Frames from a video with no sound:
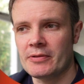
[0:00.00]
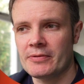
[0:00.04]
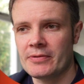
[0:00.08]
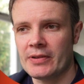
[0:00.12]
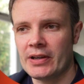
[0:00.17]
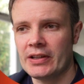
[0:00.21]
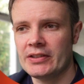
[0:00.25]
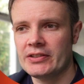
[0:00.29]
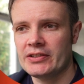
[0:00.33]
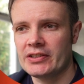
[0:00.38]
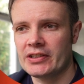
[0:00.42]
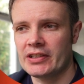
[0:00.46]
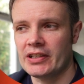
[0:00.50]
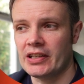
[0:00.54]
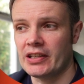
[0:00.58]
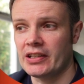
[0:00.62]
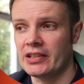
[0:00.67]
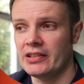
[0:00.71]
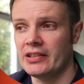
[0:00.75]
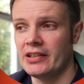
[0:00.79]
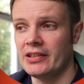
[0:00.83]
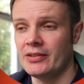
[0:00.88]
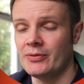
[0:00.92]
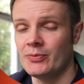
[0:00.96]
fans are
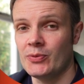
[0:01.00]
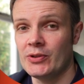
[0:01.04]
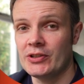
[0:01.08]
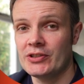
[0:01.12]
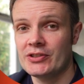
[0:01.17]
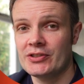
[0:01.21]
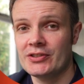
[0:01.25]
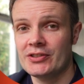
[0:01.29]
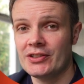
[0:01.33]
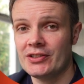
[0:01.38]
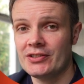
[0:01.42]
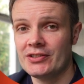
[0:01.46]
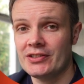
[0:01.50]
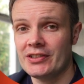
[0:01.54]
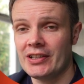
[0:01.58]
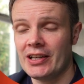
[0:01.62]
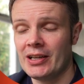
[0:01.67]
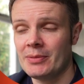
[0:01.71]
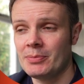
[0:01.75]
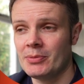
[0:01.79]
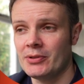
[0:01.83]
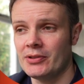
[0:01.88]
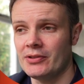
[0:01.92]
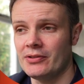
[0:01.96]
kicking in, which doesn't
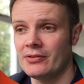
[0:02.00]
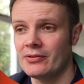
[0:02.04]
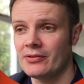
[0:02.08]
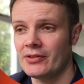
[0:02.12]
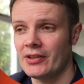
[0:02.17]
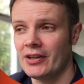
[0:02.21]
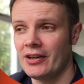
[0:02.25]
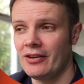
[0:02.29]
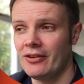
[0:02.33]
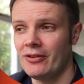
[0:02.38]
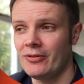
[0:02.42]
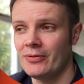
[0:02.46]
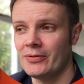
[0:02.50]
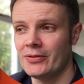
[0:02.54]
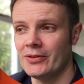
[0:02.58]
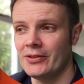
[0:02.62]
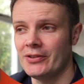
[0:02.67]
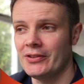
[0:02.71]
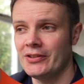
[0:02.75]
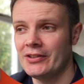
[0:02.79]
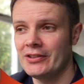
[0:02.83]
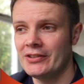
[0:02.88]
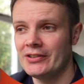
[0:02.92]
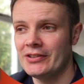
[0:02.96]
happen that
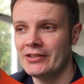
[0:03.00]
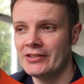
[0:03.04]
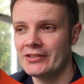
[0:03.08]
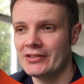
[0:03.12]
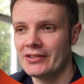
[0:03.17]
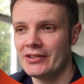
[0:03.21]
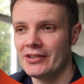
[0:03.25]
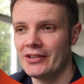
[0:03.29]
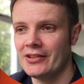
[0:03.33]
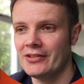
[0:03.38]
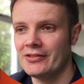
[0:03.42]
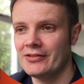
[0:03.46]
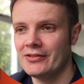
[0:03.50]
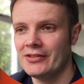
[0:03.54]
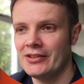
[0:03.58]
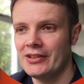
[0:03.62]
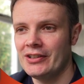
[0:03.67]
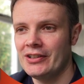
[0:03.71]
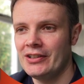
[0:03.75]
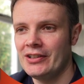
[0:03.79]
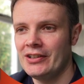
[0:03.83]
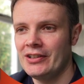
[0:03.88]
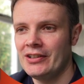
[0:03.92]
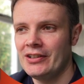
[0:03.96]
often. So
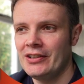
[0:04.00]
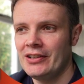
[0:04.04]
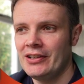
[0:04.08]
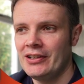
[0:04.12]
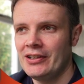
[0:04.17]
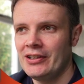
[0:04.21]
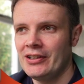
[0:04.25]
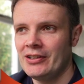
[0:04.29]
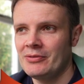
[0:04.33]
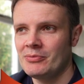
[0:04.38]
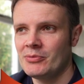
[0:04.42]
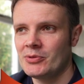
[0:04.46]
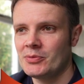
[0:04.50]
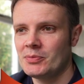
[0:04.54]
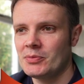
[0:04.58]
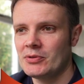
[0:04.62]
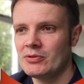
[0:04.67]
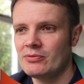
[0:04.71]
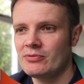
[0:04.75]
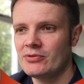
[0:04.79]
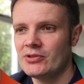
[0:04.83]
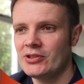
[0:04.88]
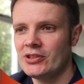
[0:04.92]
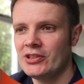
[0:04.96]
must be
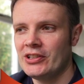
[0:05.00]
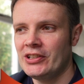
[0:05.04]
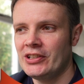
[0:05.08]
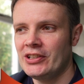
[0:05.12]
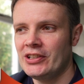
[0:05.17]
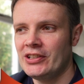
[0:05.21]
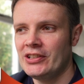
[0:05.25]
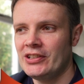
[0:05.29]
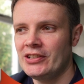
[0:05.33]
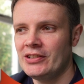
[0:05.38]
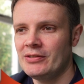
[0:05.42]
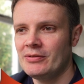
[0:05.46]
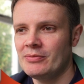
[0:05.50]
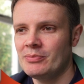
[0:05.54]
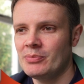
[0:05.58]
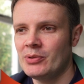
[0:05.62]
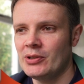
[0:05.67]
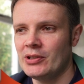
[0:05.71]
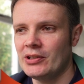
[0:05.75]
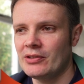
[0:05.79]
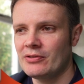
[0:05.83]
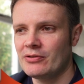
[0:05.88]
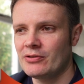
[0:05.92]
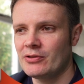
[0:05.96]
really
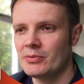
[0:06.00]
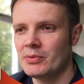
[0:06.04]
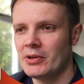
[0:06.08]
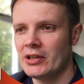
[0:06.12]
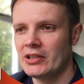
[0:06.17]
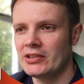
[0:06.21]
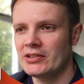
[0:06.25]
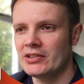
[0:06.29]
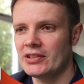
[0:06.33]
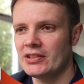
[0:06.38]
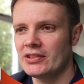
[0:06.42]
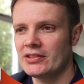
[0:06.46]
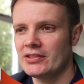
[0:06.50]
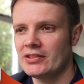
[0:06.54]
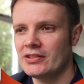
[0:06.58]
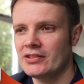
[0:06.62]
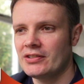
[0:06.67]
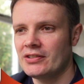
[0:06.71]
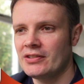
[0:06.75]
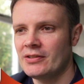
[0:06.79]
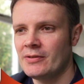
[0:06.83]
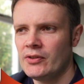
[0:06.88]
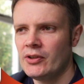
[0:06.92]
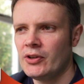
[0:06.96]
putting it through the paces.
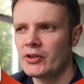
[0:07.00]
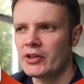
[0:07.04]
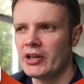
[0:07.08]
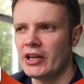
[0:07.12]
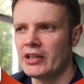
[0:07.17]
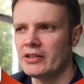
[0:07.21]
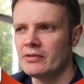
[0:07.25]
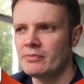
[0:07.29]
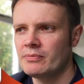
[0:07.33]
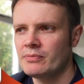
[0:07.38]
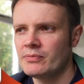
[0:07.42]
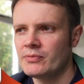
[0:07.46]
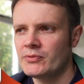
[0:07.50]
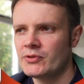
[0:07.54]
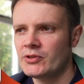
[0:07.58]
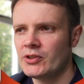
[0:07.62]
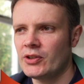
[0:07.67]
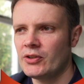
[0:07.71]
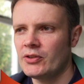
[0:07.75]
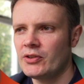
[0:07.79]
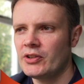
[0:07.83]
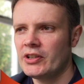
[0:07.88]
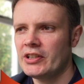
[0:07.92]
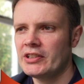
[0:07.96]
Okay,
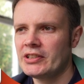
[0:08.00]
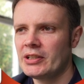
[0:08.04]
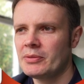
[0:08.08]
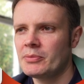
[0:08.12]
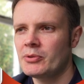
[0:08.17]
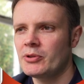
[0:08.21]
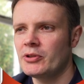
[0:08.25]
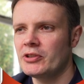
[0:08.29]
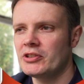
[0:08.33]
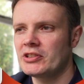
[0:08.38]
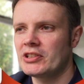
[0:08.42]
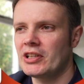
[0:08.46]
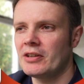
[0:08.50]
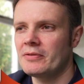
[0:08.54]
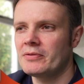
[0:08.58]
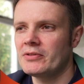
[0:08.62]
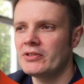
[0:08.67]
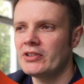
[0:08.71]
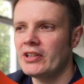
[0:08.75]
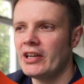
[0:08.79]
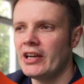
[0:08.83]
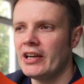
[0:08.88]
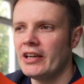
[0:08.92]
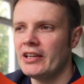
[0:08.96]
so the example it's given
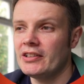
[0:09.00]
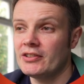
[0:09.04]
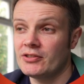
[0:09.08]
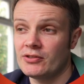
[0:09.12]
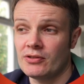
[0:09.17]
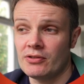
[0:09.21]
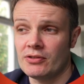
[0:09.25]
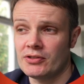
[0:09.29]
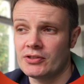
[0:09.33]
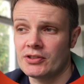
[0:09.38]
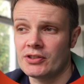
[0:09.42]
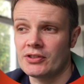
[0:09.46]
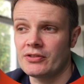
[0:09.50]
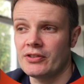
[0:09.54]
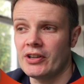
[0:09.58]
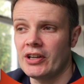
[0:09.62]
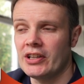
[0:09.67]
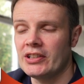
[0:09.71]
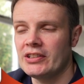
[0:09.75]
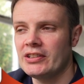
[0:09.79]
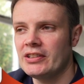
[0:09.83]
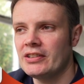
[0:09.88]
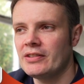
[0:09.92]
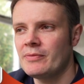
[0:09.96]
there is not so
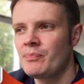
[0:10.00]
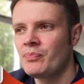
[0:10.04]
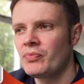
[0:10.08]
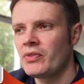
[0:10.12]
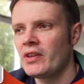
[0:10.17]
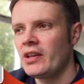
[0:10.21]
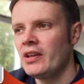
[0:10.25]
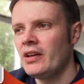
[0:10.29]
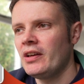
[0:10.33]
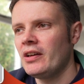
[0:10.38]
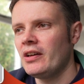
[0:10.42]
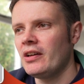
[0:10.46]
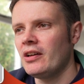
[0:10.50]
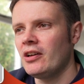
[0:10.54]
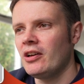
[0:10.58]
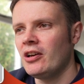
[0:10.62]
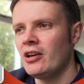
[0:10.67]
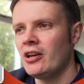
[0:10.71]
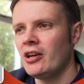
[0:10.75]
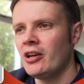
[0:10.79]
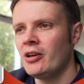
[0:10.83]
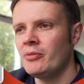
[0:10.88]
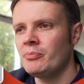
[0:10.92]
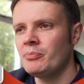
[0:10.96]
great
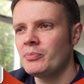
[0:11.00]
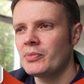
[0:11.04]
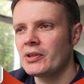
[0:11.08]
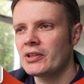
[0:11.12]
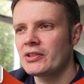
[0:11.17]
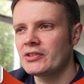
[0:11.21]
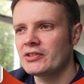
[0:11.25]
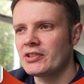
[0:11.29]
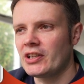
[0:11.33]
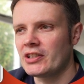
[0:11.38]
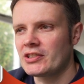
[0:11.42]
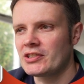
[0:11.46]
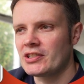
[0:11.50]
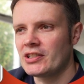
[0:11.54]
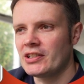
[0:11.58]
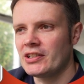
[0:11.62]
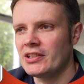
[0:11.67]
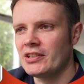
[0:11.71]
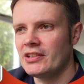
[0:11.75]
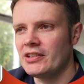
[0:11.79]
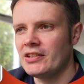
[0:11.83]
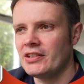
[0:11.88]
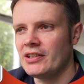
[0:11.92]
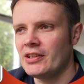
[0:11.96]
because
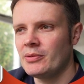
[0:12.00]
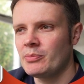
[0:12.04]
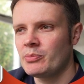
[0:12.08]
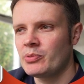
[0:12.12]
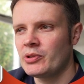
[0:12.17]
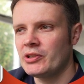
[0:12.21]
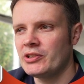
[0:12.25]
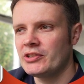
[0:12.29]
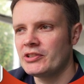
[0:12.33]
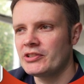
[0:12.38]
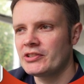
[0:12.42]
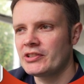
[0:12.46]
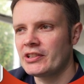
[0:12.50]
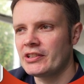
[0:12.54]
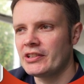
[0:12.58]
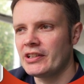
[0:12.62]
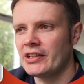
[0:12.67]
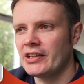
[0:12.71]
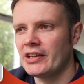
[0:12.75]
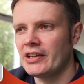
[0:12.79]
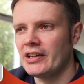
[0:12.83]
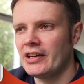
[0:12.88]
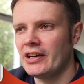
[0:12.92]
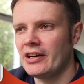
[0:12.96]
actually it prints
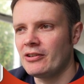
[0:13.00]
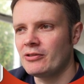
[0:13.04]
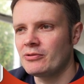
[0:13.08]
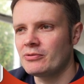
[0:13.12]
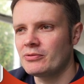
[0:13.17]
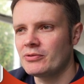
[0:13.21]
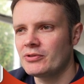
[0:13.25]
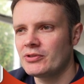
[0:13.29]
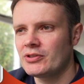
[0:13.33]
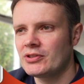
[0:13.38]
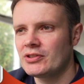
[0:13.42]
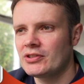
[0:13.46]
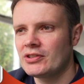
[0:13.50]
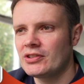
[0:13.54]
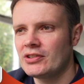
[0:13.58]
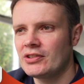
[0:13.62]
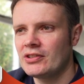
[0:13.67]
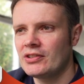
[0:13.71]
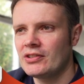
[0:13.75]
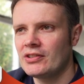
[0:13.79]
out